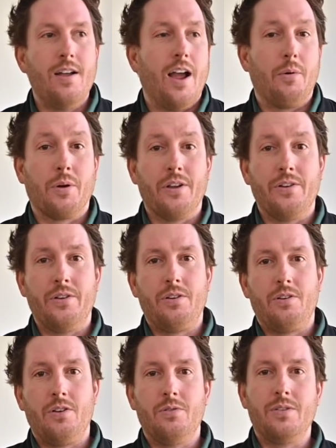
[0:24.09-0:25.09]
and we're
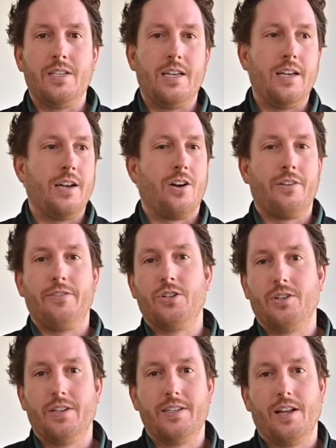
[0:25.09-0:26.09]
gonna use the
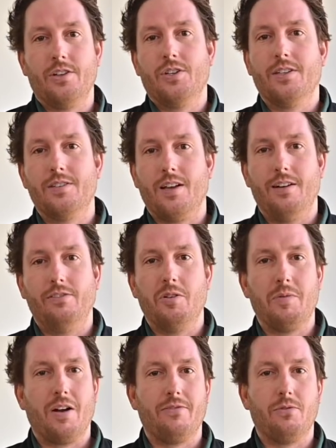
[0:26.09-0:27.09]
artificial intelligence of
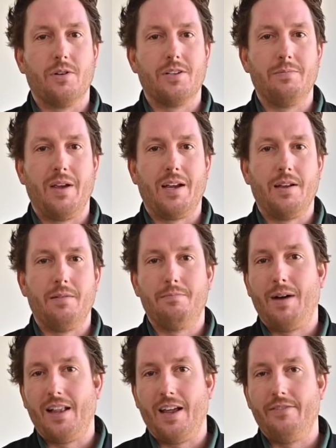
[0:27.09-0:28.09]
Luminar 4 to make
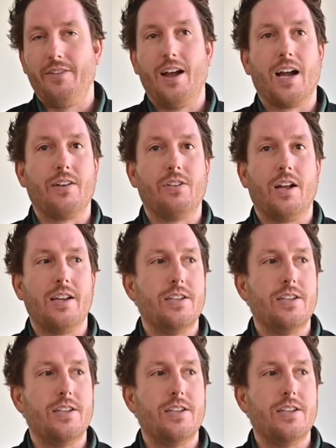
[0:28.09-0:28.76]
my life a heck of a lot